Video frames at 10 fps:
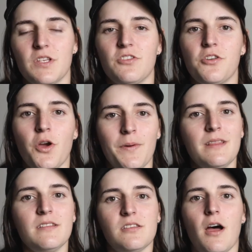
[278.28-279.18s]
So knowing
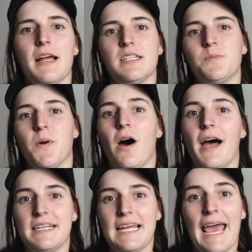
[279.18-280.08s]
the science
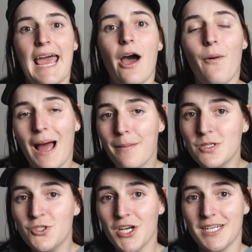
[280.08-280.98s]
behind how
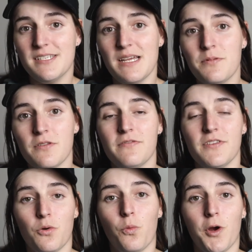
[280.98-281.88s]
aperture and depth of
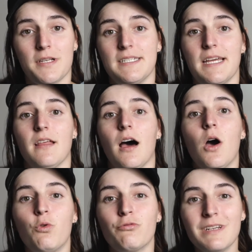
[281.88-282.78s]
field work together
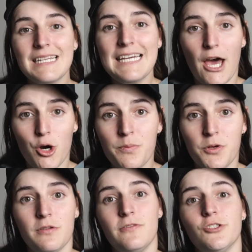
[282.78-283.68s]
will really help
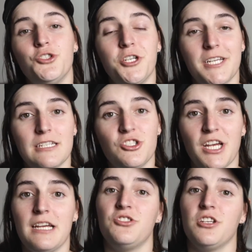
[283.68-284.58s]
you if you're shooting in
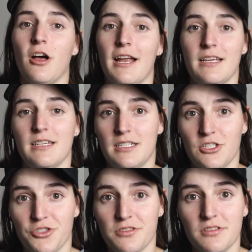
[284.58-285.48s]
changing lighting
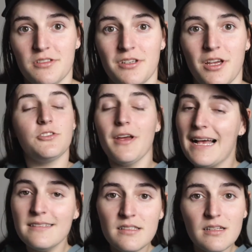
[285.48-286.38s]
conditions. So
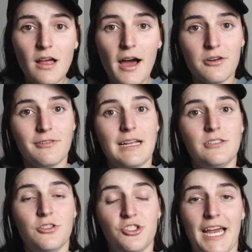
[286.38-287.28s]
as the light around
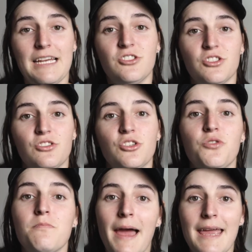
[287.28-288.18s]
you changes, you
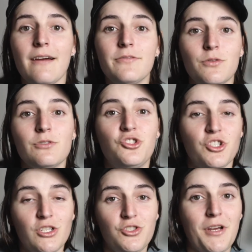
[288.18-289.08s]
may have to
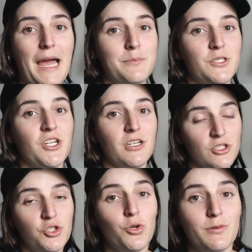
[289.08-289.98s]
adjust your aperture
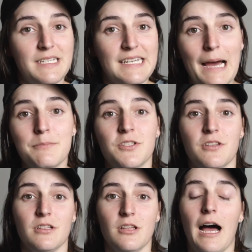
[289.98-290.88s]
to adapt to
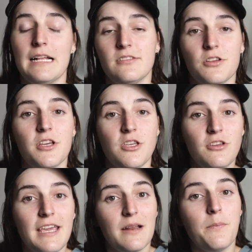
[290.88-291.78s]
the light so that you
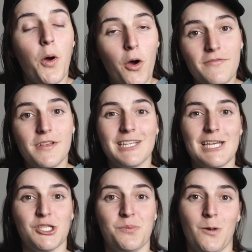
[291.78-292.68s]
get a perfectly
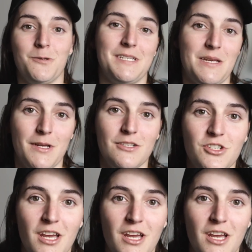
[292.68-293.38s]
exposed image.